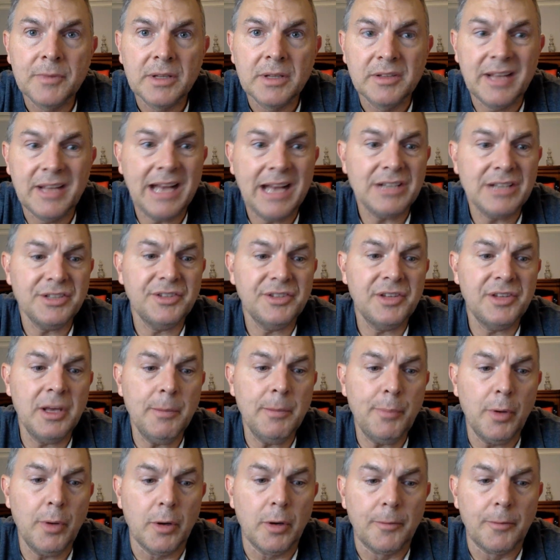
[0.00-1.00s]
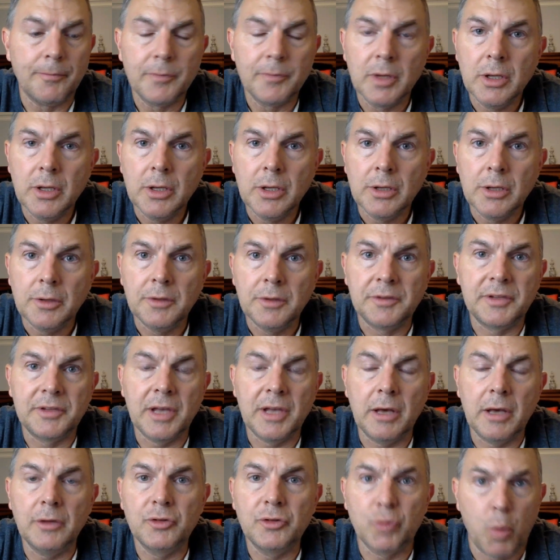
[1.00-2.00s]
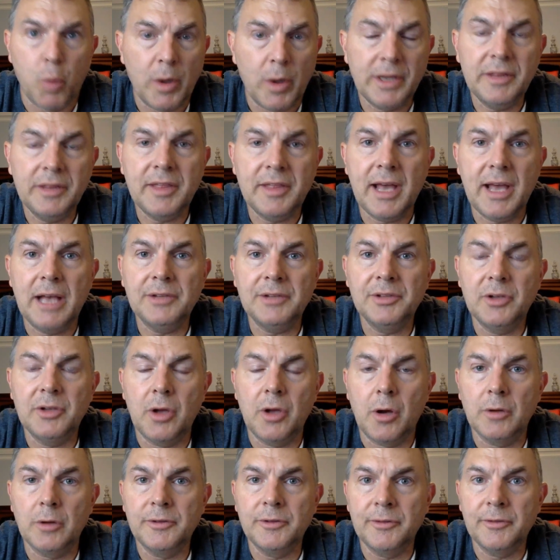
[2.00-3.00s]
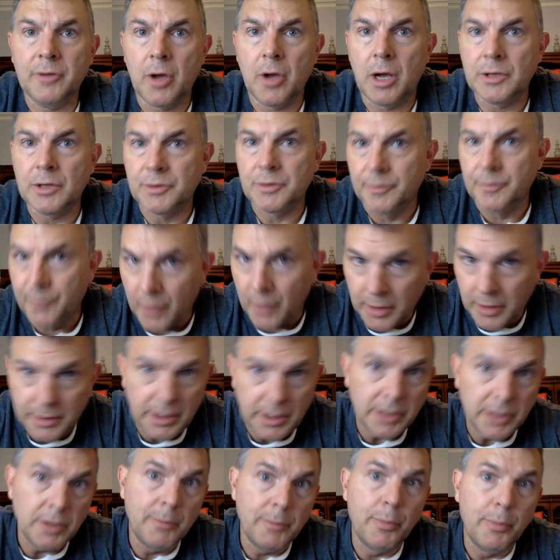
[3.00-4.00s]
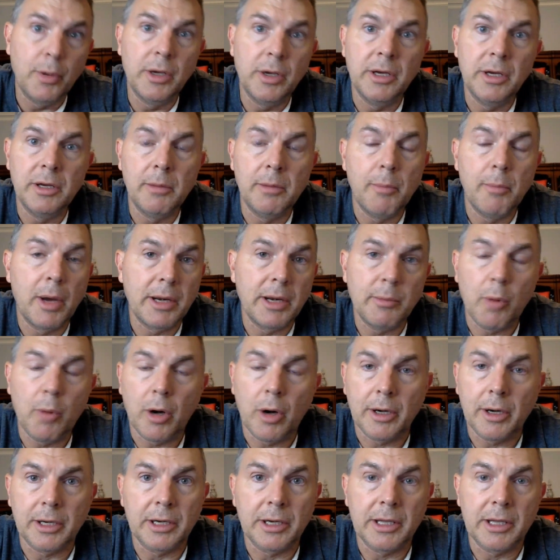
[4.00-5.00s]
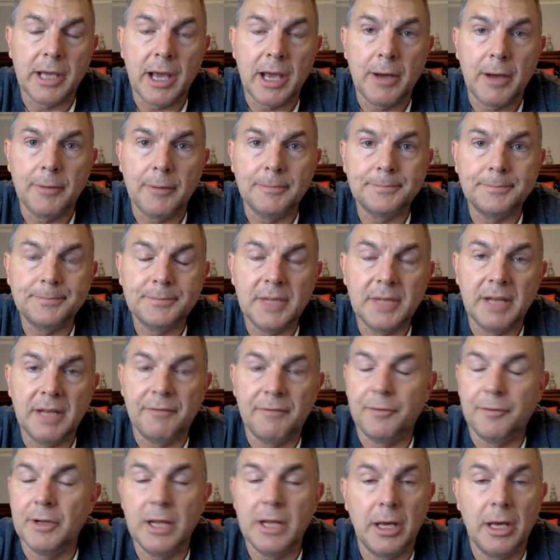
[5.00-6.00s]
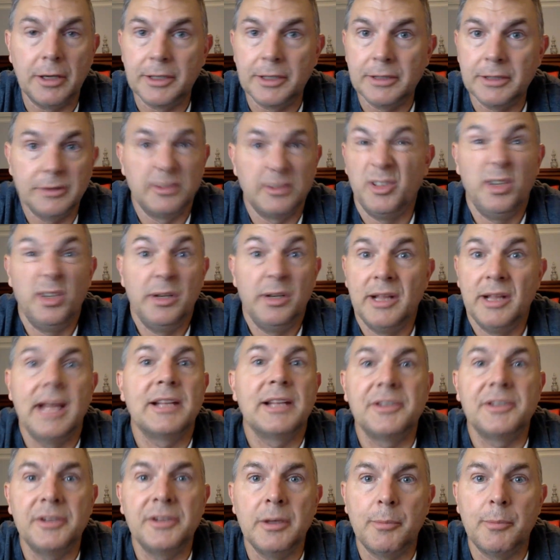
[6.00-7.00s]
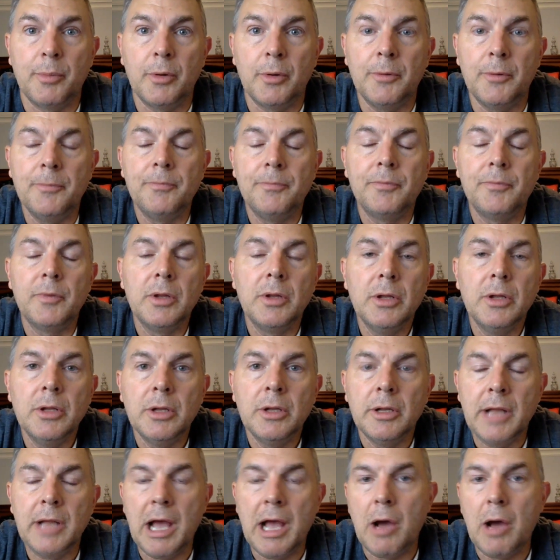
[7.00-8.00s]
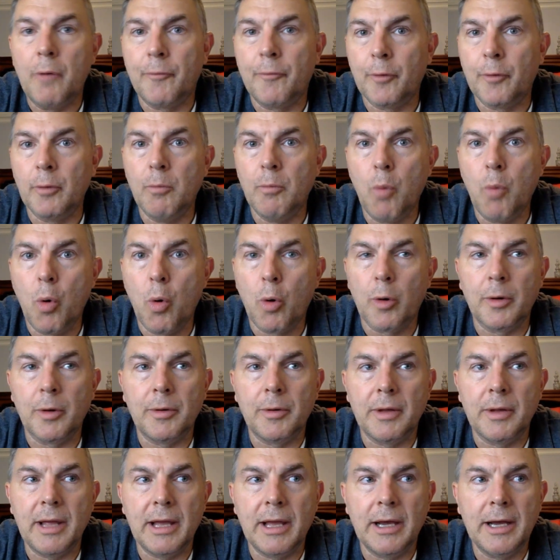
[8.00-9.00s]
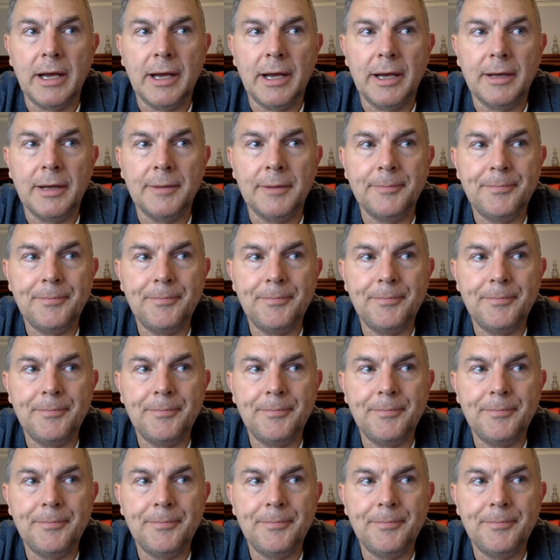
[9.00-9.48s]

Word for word: It's actually simple. You sell twenty thousand dollars of contra fund and you put it in a money market account at Fidelity. It's literally that simple. Now, for more, uh,